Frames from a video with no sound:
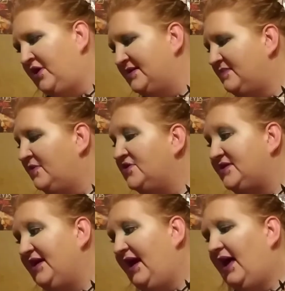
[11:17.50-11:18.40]

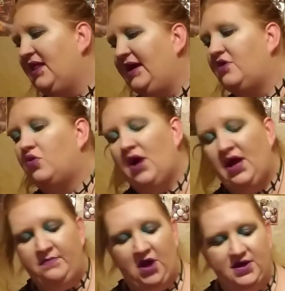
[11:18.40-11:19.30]
Mostly I like crime
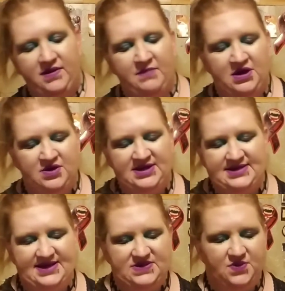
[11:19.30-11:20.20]
documentaries.
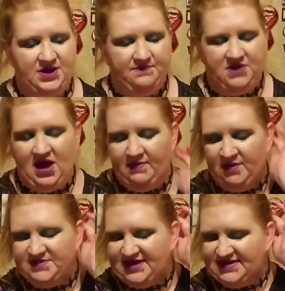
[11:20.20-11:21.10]
That's what I'm
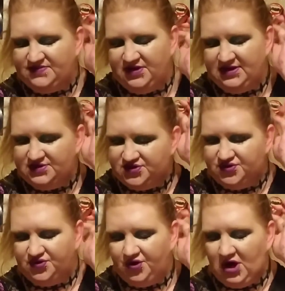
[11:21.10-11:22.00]
obsessed with is true
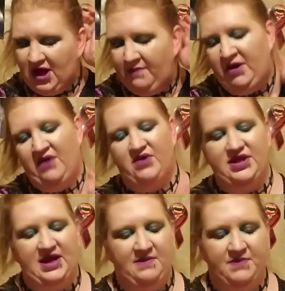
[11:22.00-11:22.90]
crime and
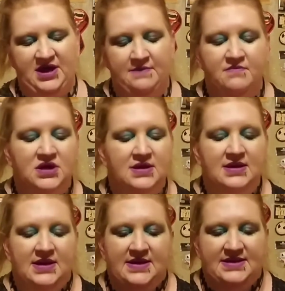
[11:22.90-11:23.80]
everything, but
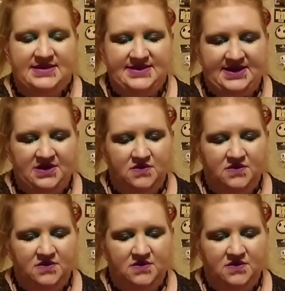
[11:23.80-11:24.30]
still.